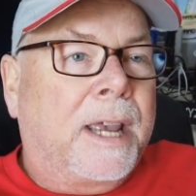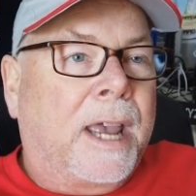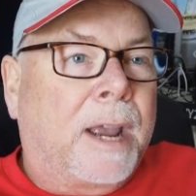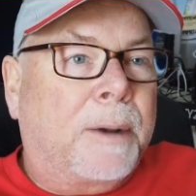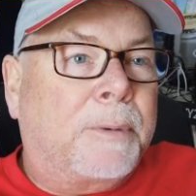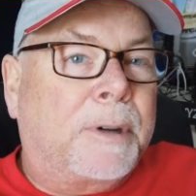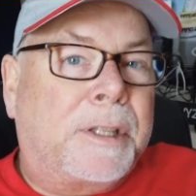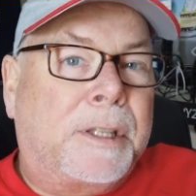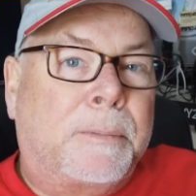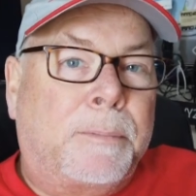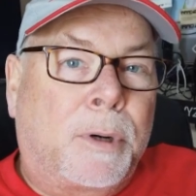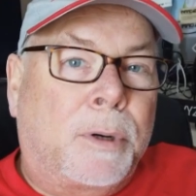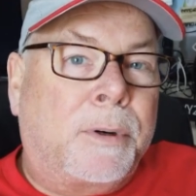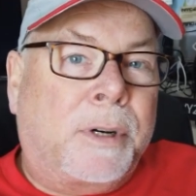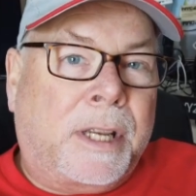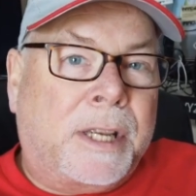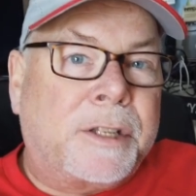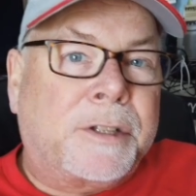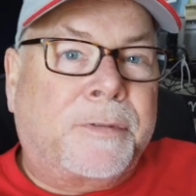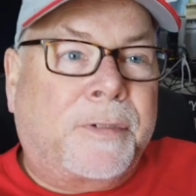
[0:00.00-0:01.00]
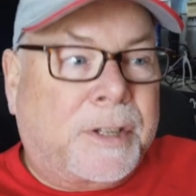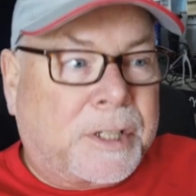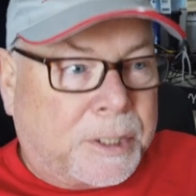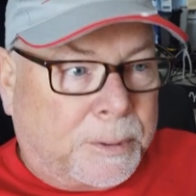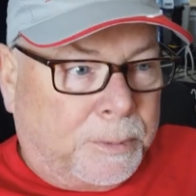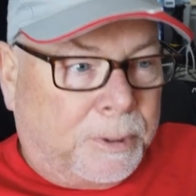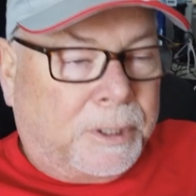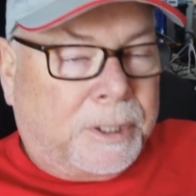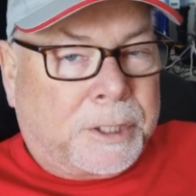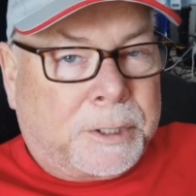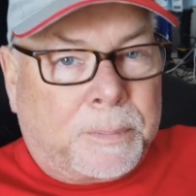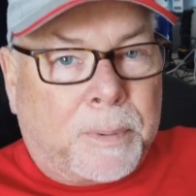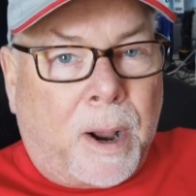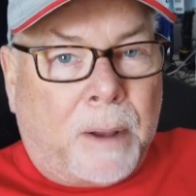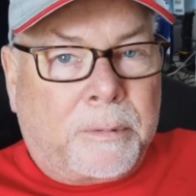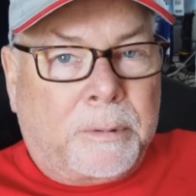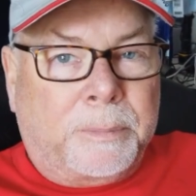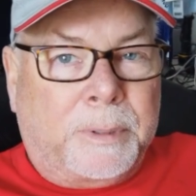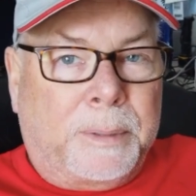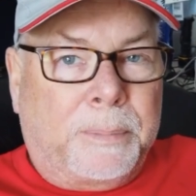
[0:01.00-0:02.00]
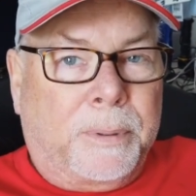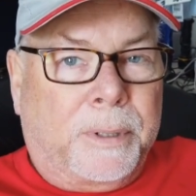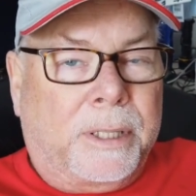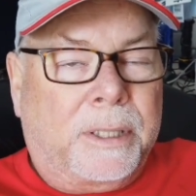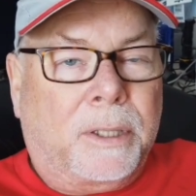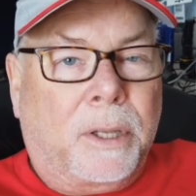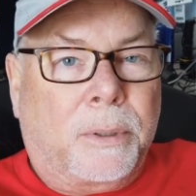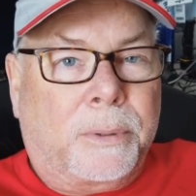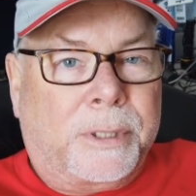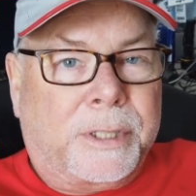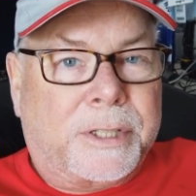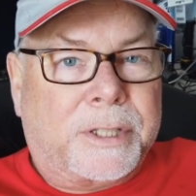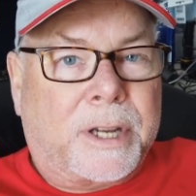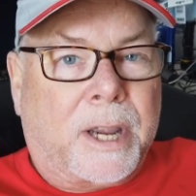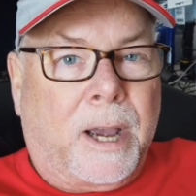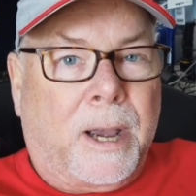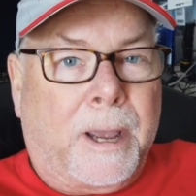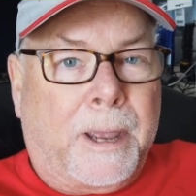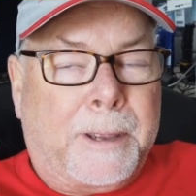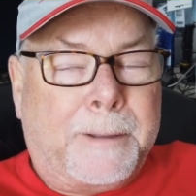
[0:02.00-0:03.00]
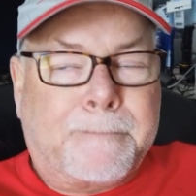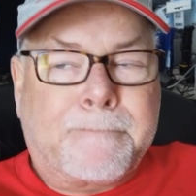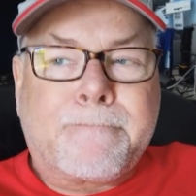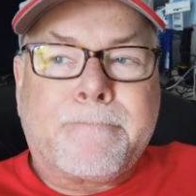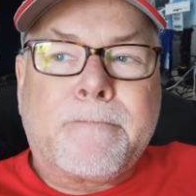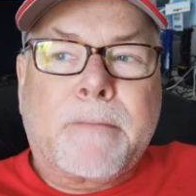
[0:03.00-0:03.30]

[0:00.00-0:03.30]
And when the moon is visible, it's probably pretty low in the sky.